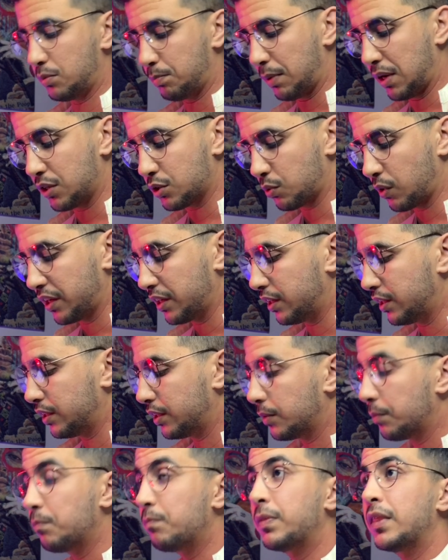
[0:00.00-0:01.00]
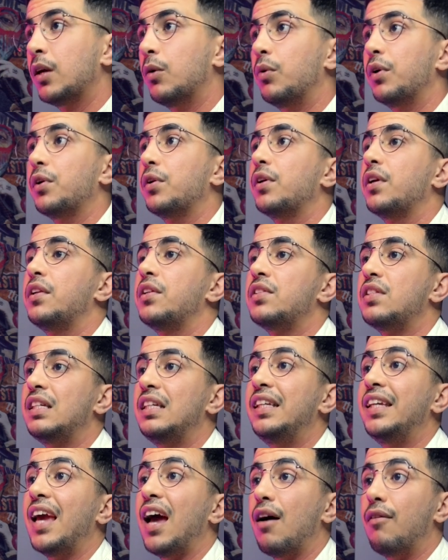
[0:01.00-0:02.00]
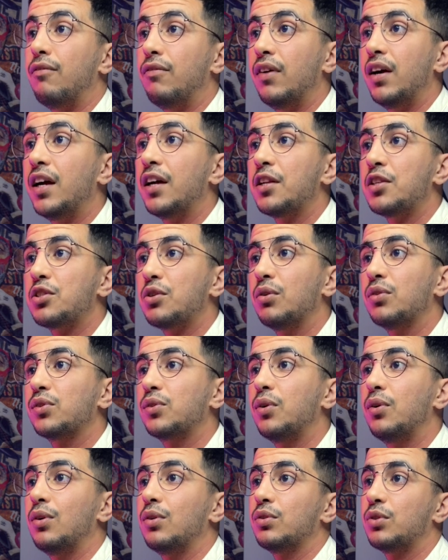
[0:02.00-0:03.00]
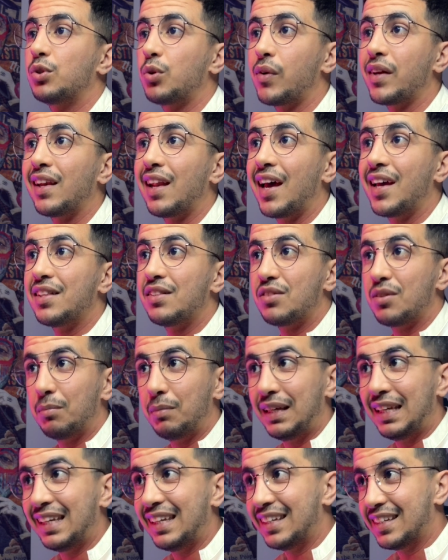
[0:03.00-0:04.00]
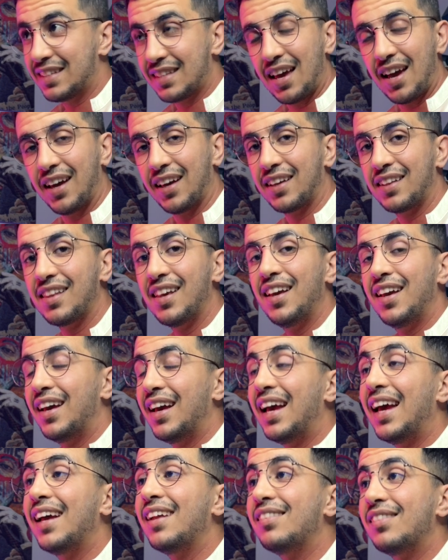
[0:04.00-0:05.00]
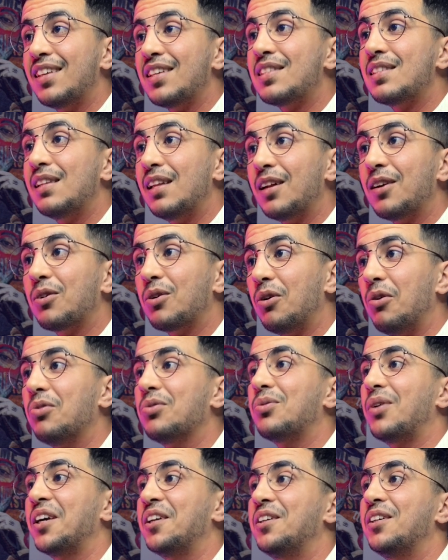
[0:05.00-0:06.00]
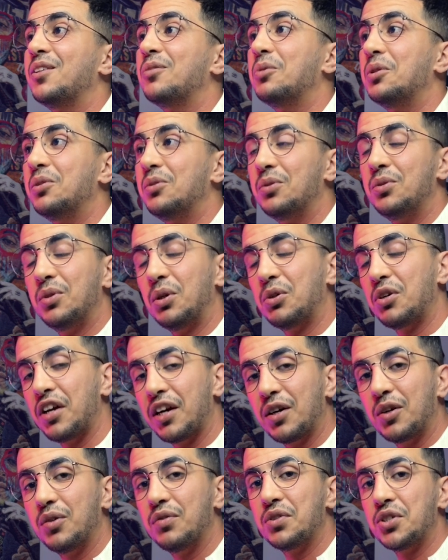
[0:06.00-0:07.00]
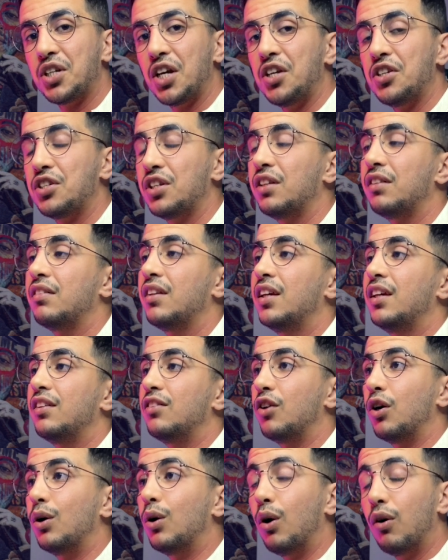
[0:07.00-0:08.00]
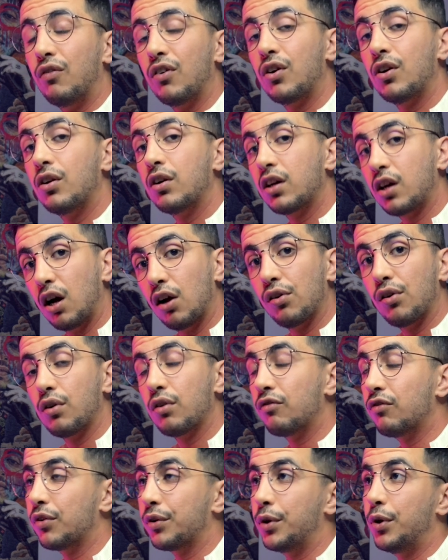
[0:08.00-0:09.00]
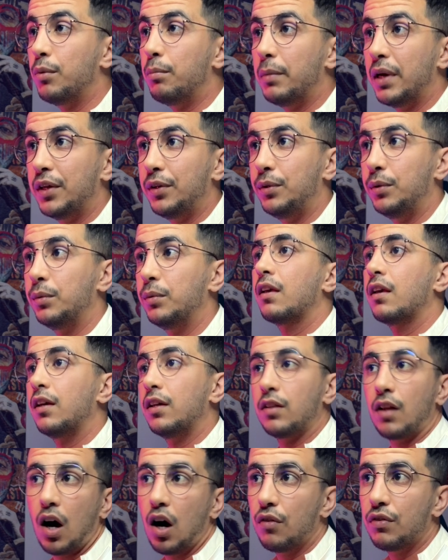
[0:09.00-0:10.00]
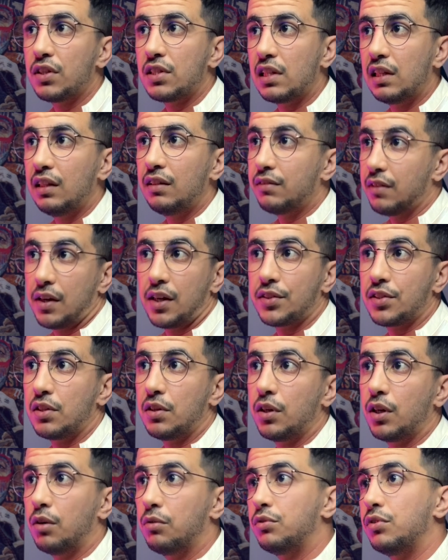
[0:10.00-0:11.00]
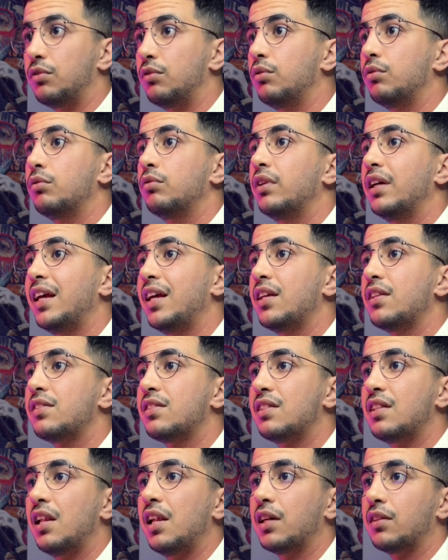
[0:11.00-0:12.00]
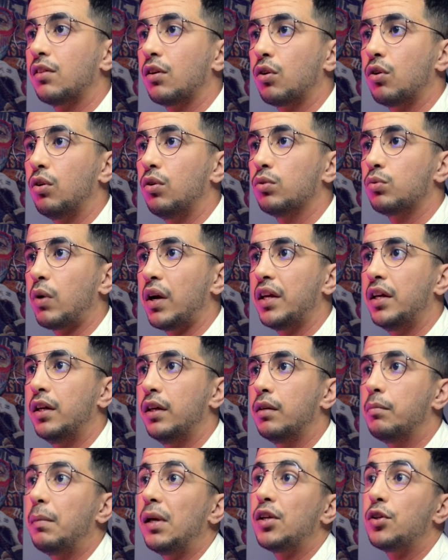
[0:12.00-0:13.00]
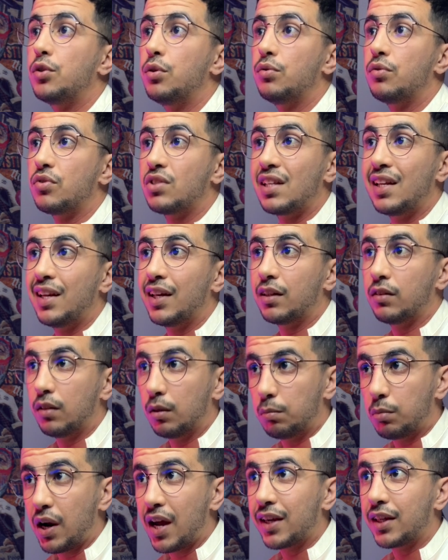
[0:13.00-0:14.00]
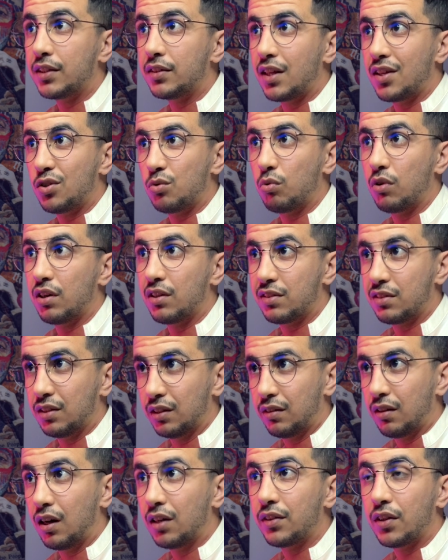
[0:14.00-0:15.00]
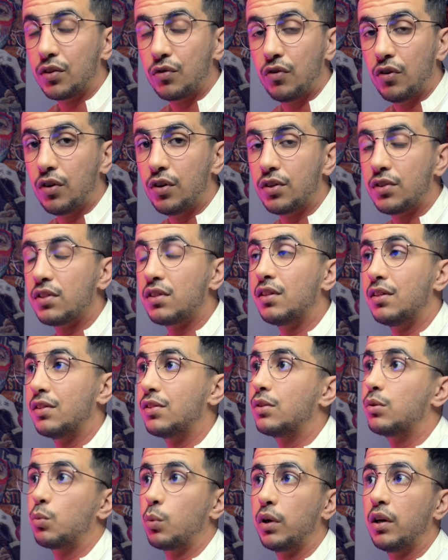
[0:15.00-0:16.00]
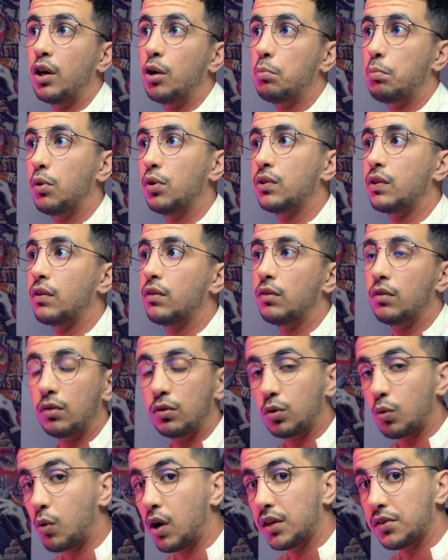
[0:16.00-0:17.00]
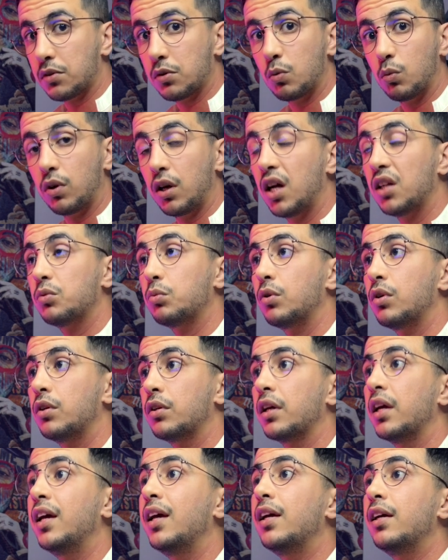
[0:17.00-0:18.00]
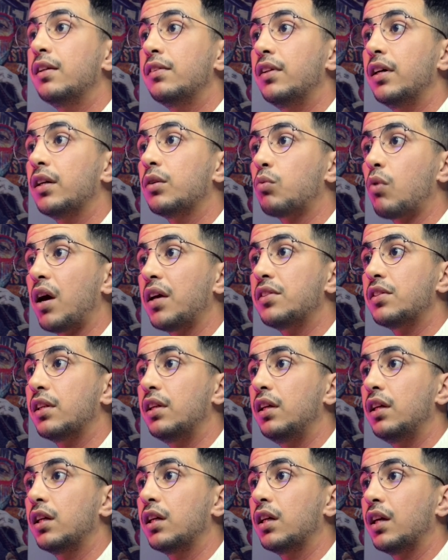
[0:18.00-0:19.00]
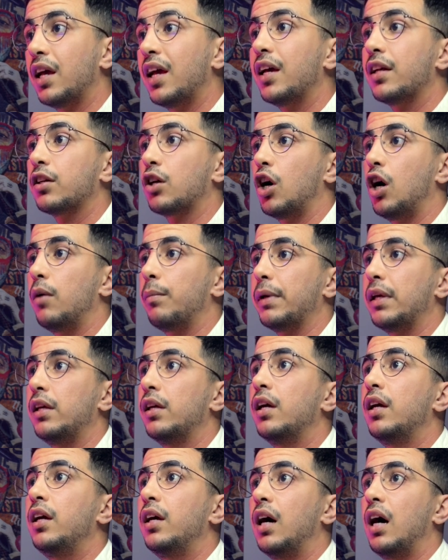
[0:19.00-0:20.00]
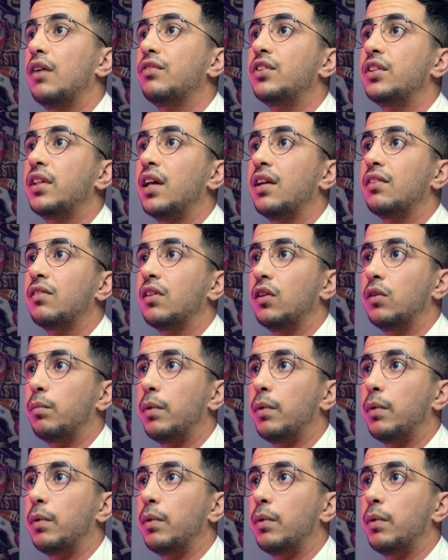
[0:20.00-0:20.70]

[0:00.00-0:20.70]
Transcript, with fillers: page right here, where you're gonna see a very short code, 3 lines to be exact. And this little code right here will do the trick of changing the hover color for your menu. And obviously the next thing you're going to do is select the code right here. Make sure to select the bracket as well as the dot at first. This is really important, otherwise it will not work. Then right click and copy. After that, get